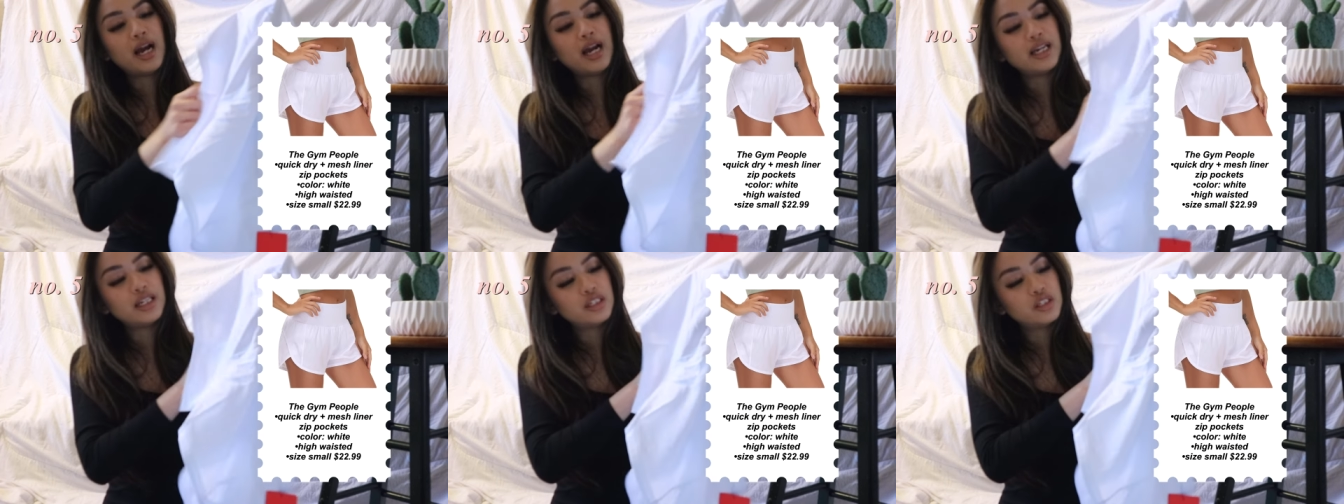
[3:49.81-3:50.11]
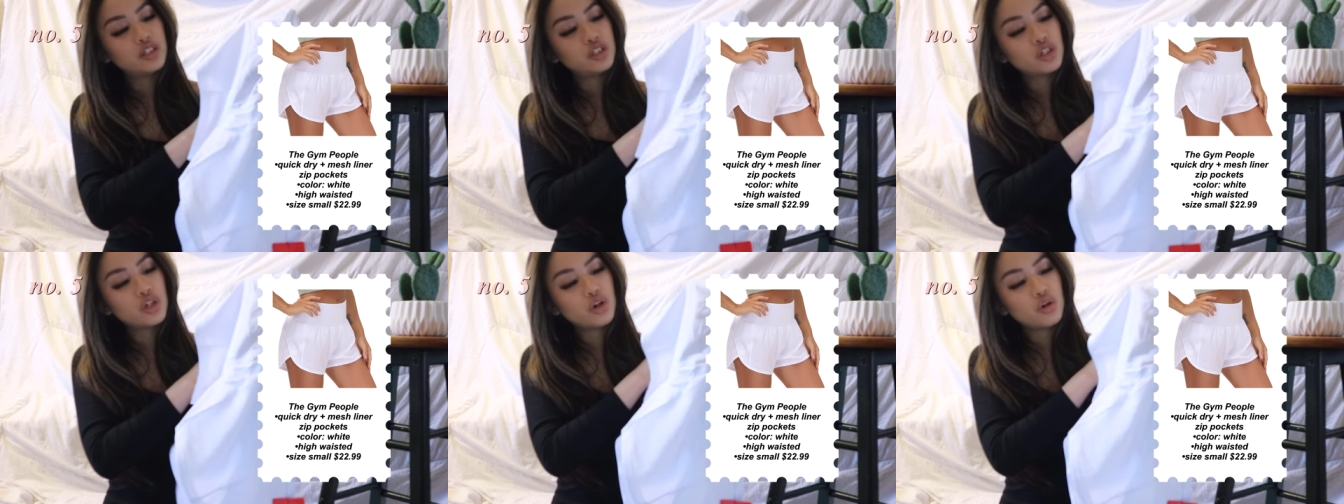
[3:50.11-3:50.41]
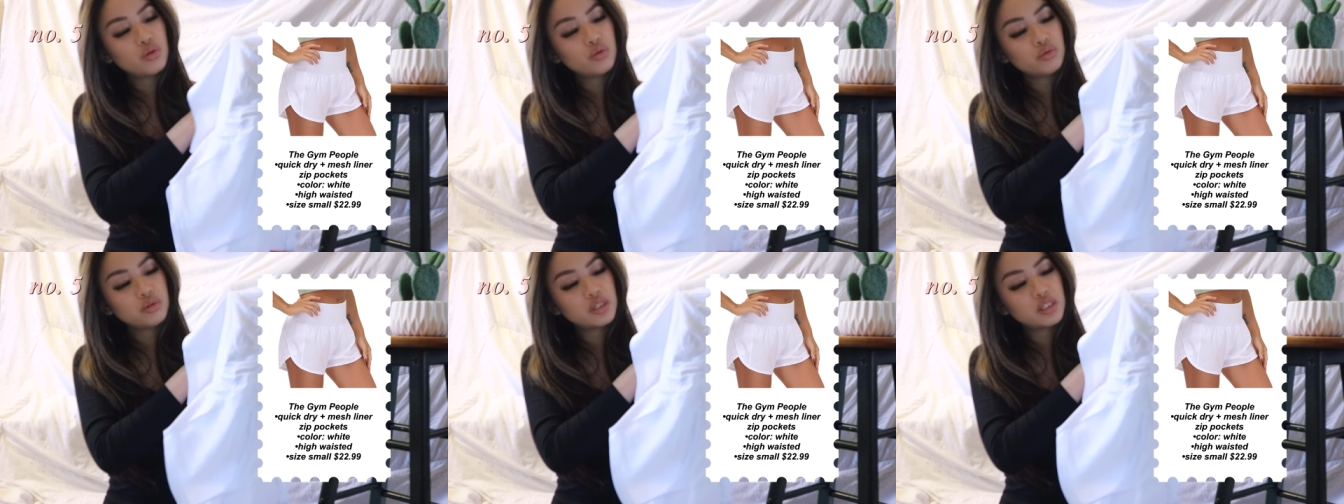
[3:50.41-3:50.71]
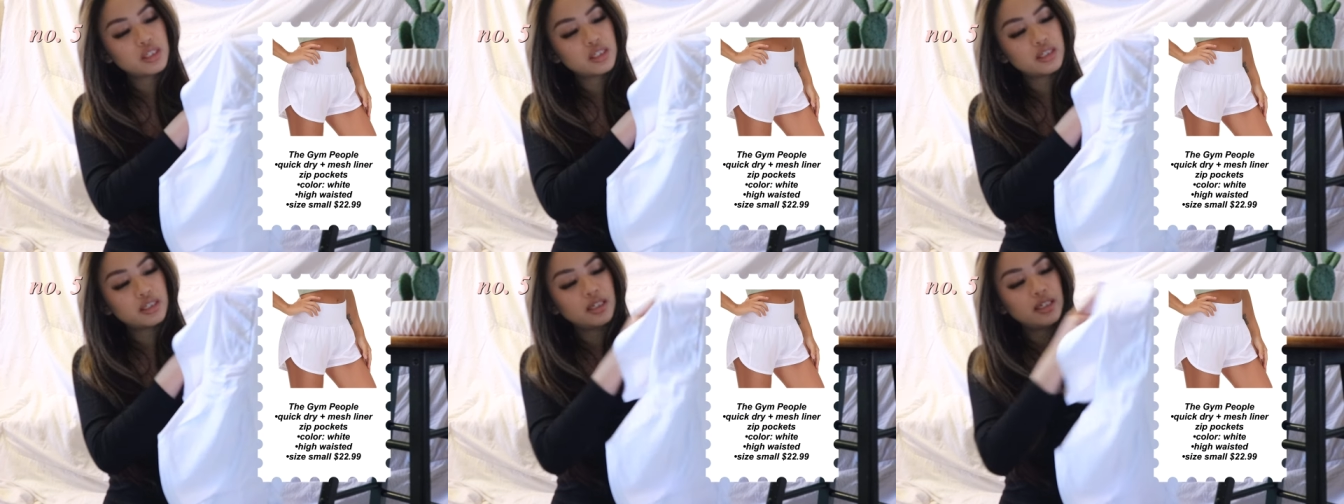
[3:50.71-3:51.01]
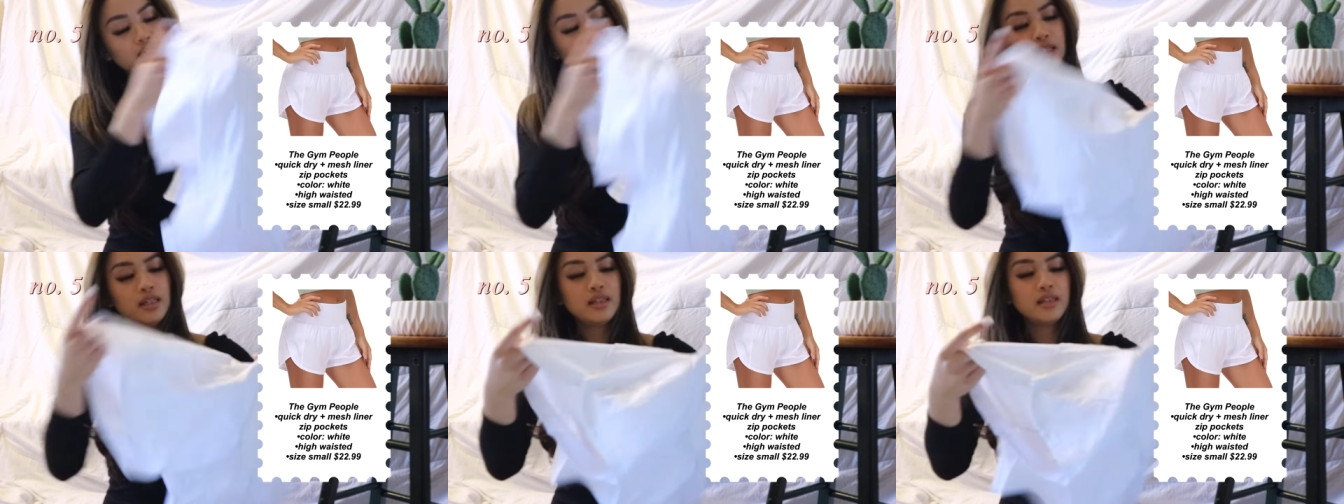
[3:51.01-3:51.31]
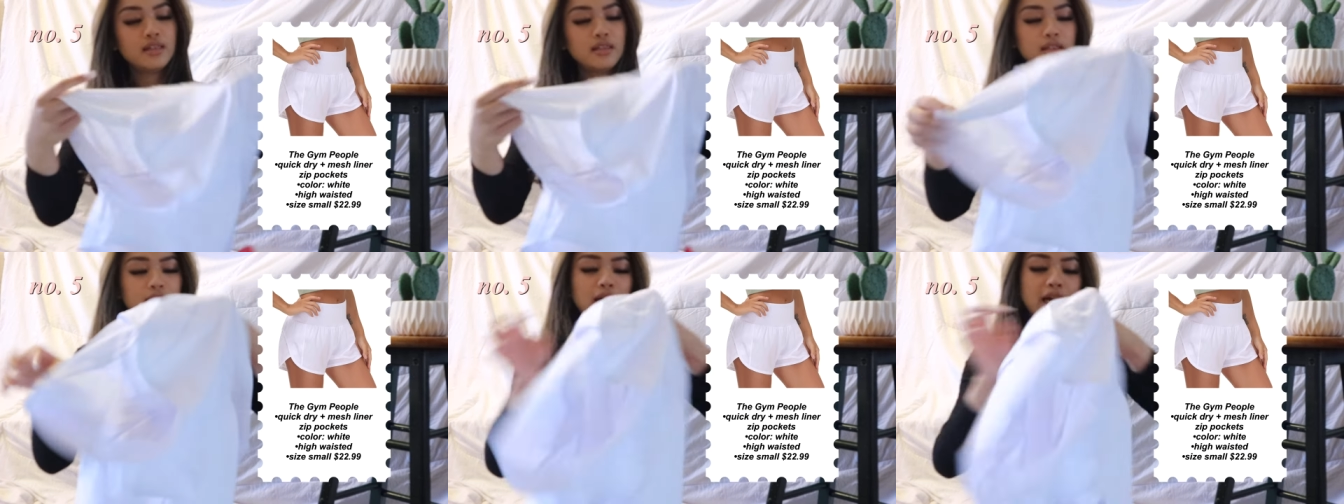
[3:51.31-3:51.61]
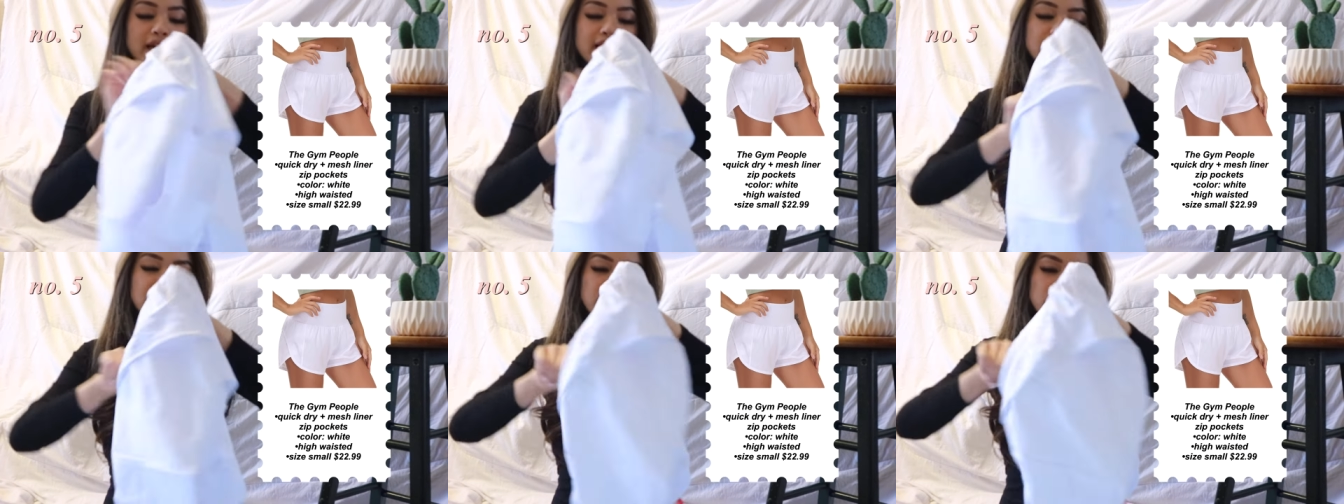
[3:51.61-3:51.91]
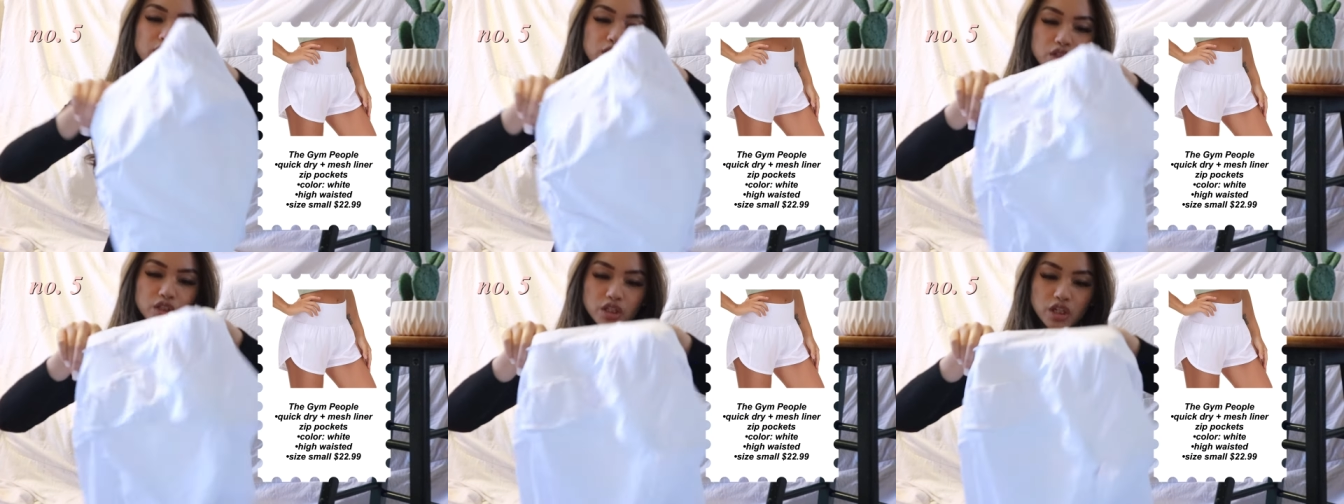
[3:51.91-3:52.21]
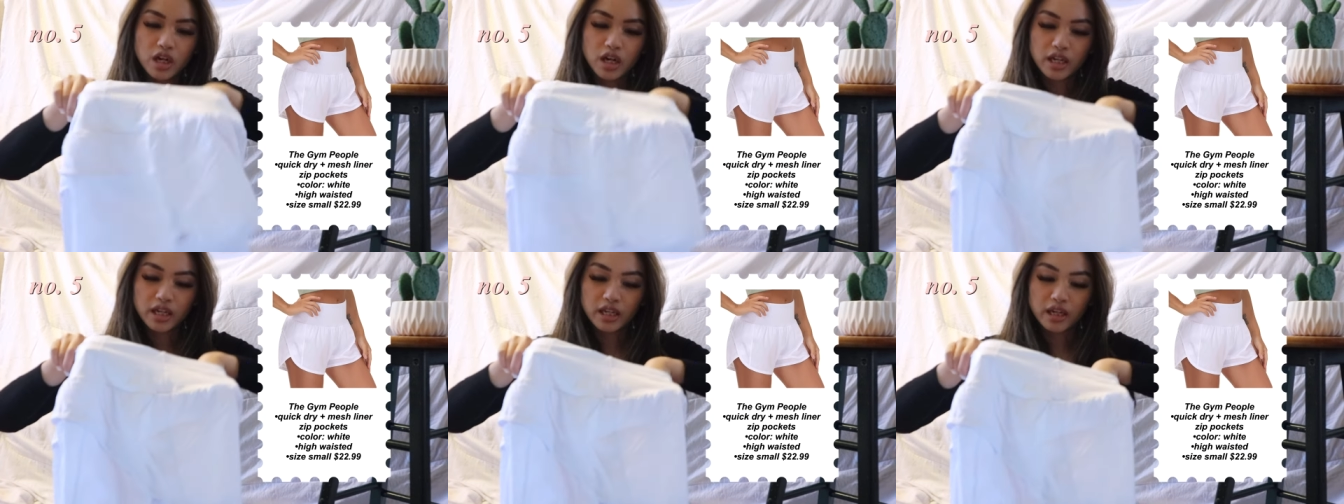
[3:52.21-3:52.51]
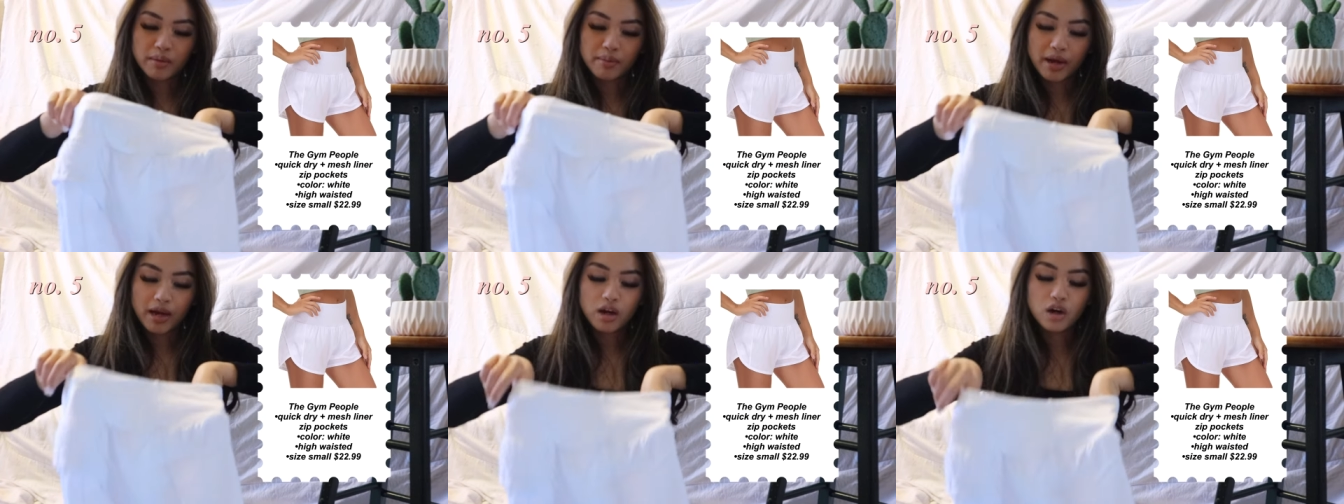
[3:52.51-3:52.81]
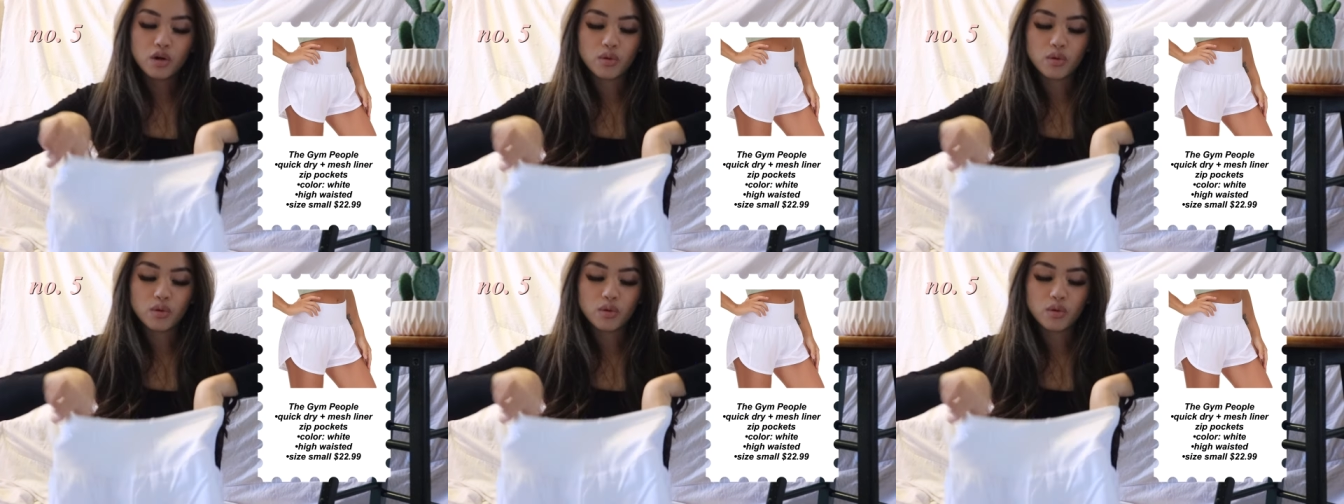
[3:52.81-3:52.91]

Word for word: I don't see the lining you're talking about.